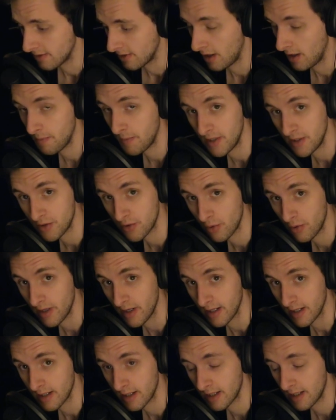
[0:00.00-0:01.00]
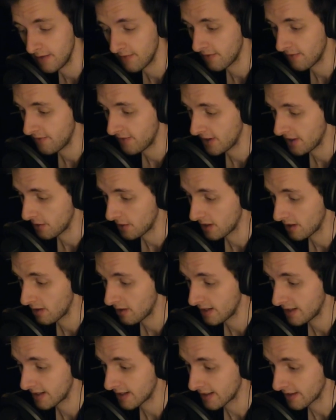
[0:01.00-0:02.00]
I hope you enjoy it. Give the video a
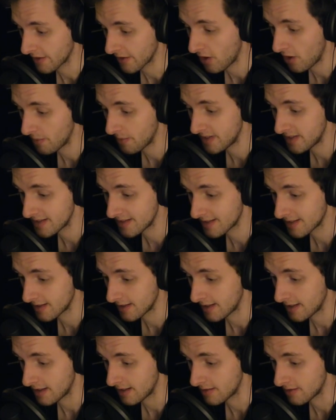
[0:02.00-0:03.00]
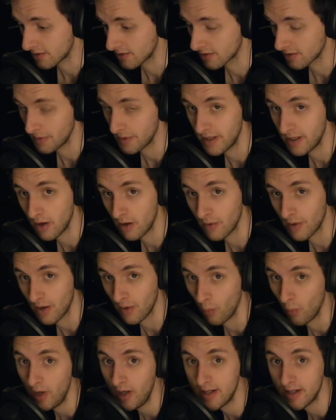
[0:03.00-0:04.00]
like and a comment, just so we know how
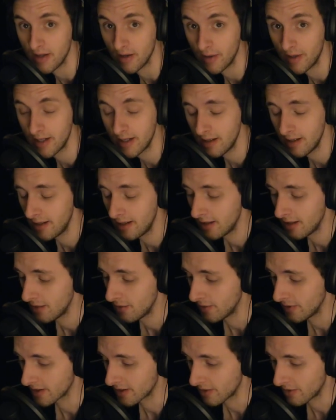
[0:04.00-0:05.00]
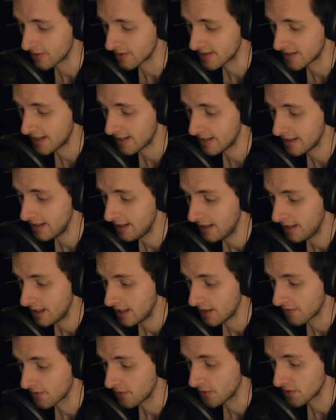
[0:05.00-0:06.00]
we're doing with content.
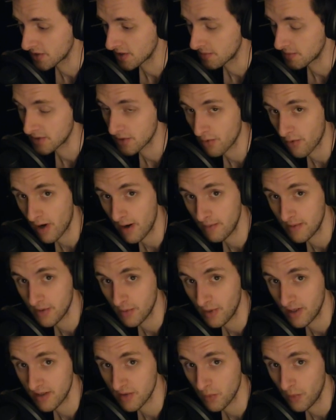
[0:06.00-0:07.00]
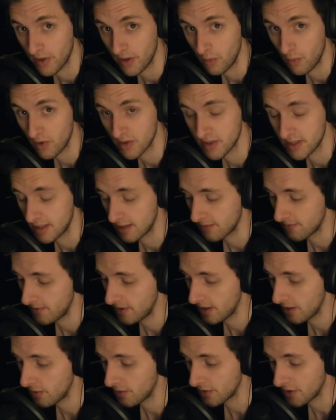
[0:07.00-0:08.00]
Of course, subscribe to us while you're watching this
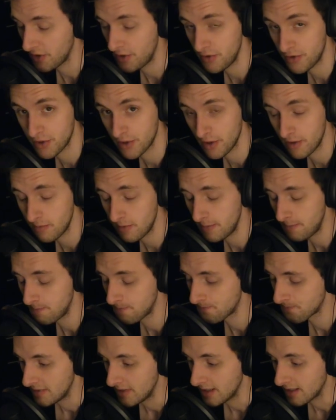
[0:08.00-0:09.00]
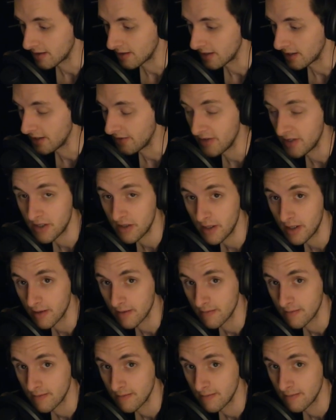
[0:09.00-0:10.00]
video on YouTube. Yeah, I'll leave you to it.
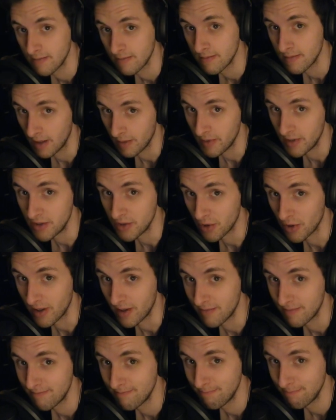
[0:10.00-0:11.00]
Hope you enjoy it.